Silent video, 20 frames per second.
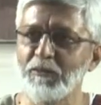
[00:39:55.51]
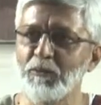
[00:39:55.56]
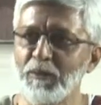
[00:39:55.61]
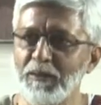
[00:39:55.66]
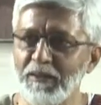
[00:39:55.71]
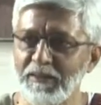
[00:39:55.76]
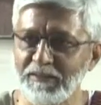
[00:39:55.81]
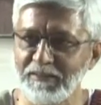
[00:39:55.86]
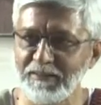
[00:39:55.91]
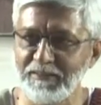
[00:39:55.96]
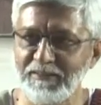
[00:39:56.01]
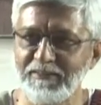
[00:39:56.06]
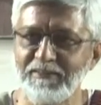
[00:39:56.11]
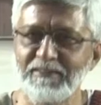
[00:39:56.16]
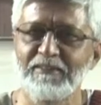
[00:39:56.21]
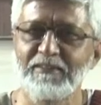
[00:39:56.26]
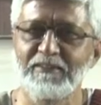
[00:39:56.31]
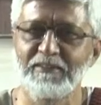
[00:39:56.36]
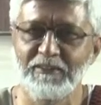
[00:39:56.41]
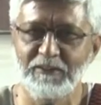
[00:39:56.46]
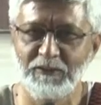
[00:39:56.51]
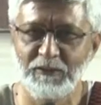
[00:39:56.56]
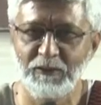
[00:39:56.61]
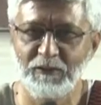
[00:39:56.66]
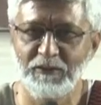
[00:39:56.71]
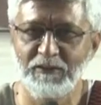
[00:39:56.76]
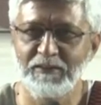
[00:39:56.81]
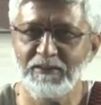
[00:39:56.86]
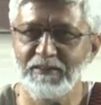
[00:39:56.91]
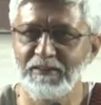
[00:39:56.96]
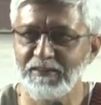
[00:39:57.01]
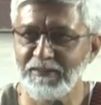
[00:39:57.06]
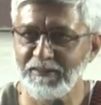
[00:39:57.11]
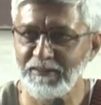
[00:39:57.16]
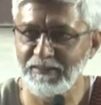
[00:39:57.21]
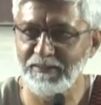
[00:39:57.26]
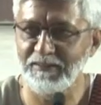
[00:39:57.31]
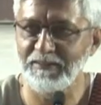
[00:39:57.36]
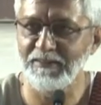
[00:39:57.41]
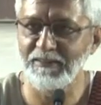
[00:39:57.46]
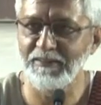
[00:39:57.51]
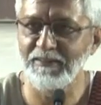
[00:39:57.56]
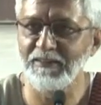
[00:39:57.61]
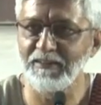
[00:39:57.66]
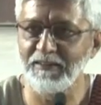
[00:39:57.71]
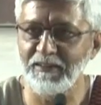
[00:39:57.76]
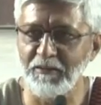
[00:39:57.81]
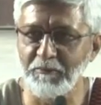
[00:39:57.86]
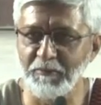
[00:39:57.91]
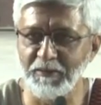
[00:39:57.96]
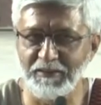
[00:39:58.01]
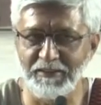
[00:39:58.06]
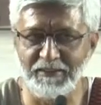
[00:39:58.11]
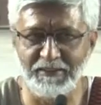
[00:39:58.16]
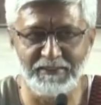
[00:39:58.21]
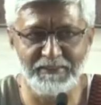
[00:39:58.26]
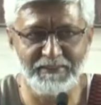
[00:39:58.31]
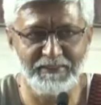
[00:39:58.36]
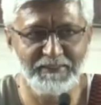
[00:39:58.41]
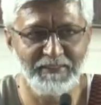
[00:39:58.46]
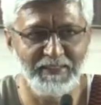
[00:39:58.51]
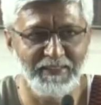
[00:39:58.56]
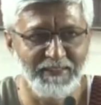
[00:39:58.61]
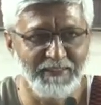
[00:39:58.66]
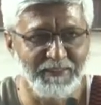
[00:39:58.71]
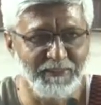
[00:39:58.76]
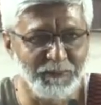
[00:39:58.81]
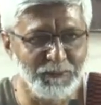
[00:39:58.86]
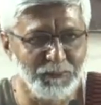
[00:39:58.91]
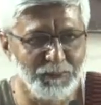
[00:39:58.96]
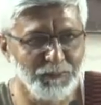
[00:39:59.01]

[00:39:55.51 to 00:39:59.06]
ways in the coming days. Thank